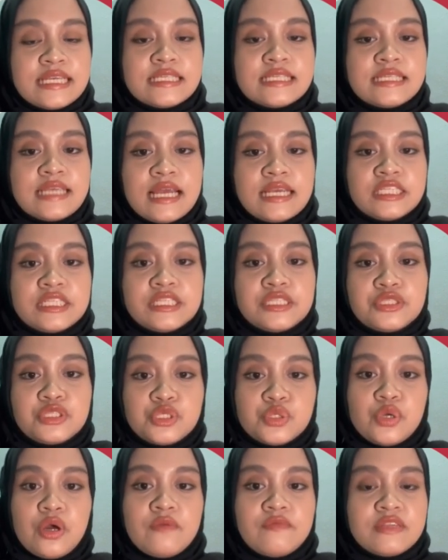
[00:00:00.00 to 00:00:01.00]
in Section
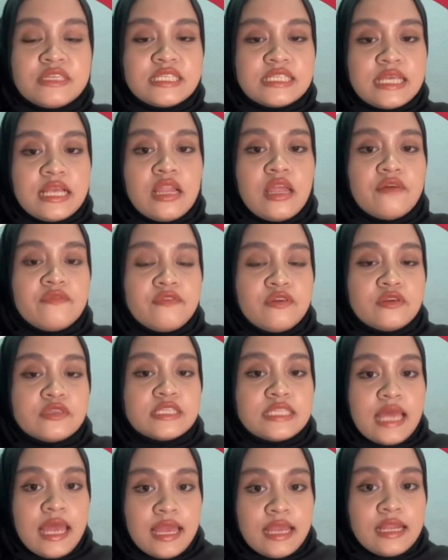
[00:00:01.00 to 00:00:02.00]
2 of the Sale of
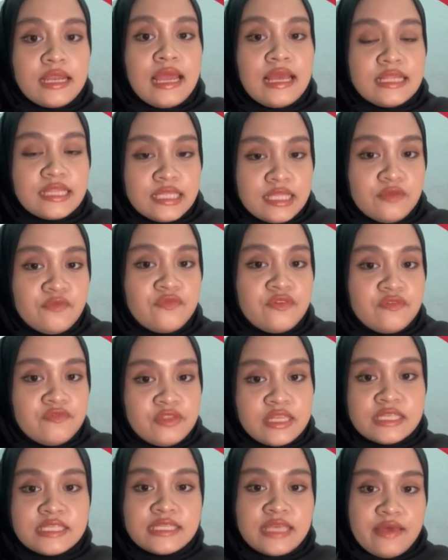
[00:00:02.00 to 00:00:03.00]
Goods Act
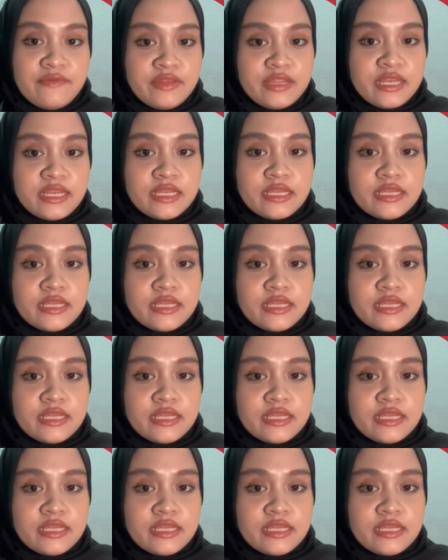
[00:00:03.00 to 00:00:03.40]
1957.